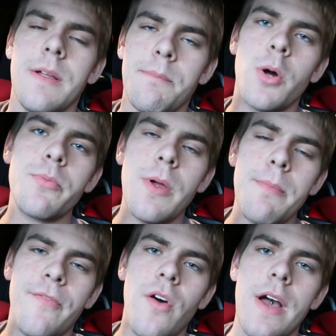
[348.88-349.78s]
Mod
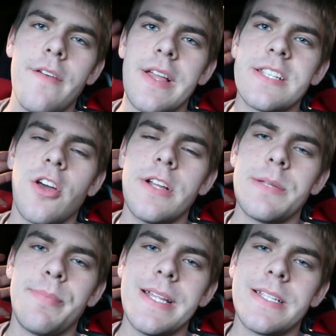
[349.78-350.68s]
number 5 is going
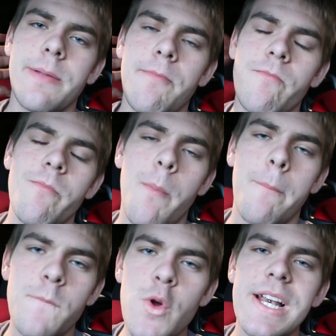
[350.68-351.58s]
to be some
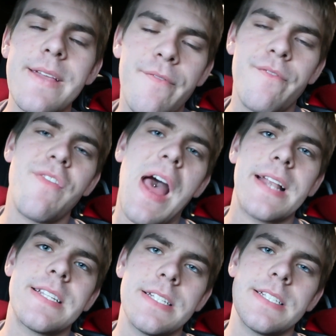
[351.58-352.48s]
really
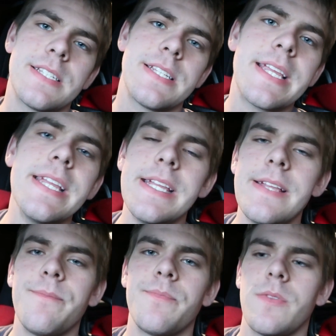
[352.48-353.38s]
fat,
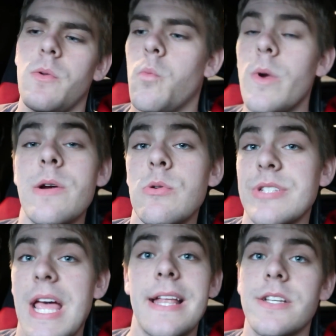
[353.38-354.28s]
sticky
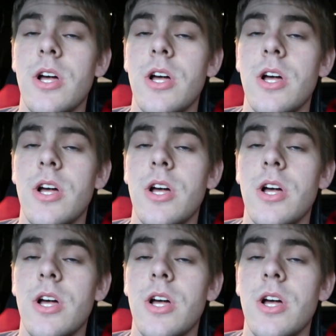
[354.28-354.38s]
wheels and